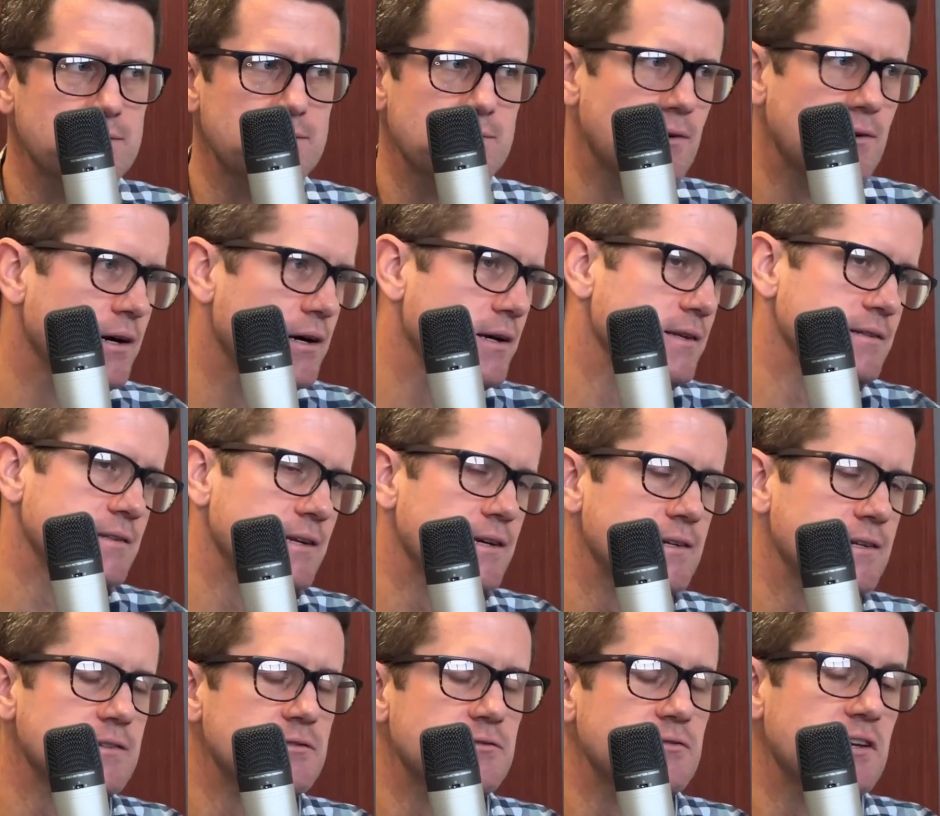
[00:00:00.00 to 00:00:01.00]
Why does that
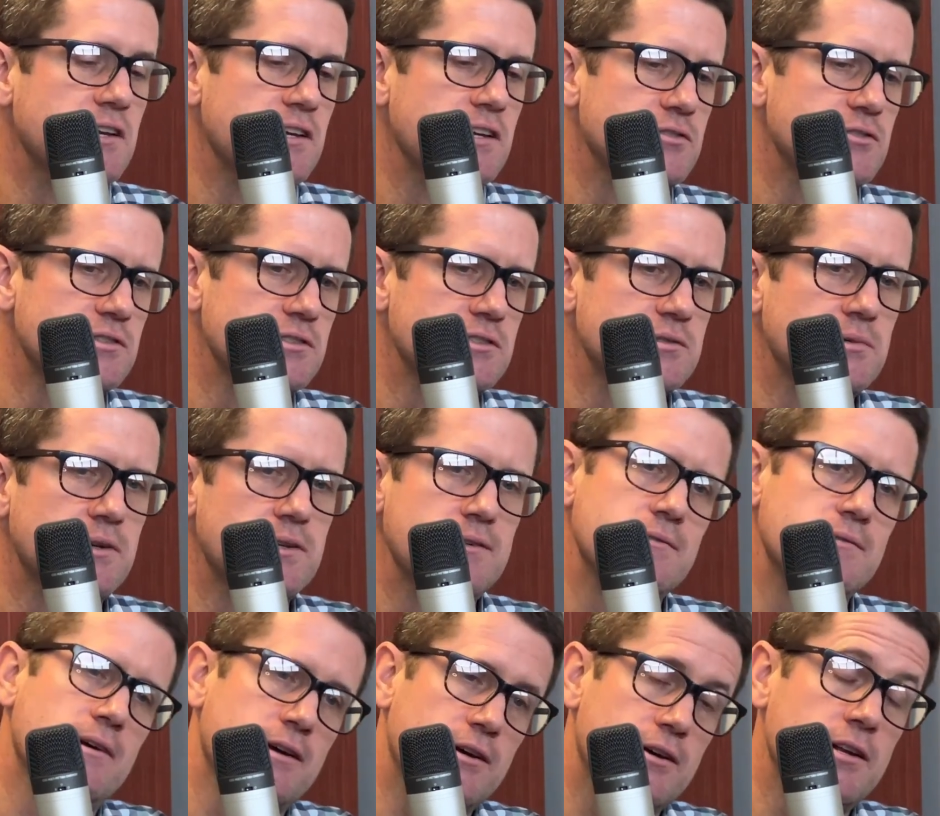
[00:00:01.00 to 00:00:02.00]
have any interest? But
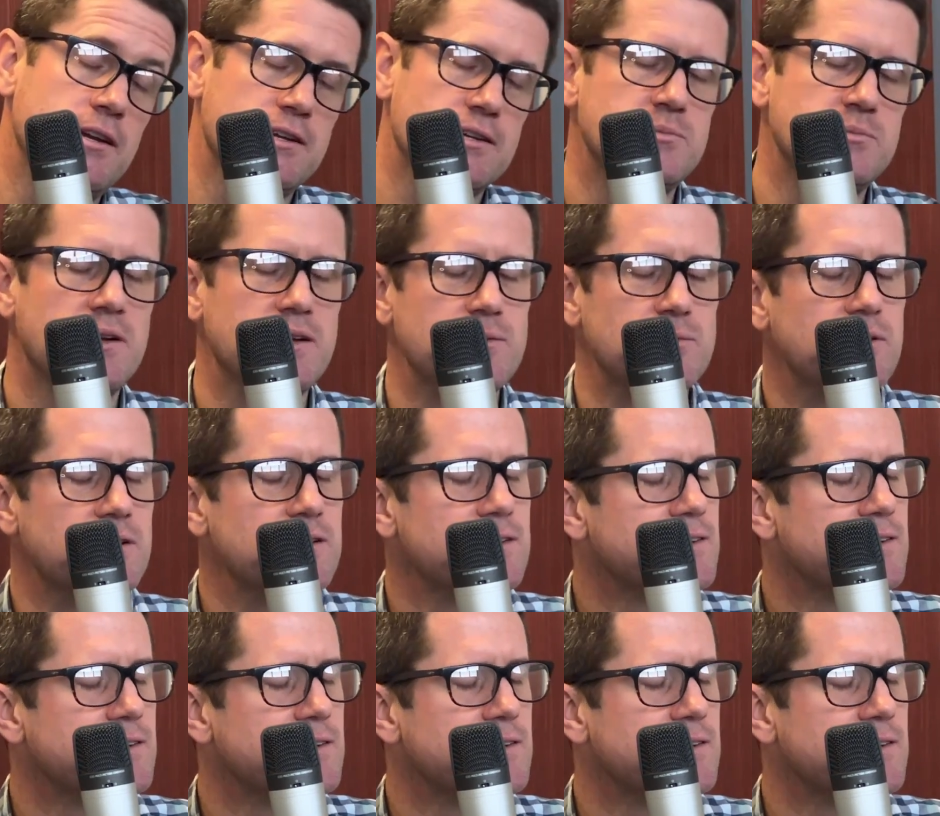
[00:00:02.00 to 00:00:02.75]
I can explain why.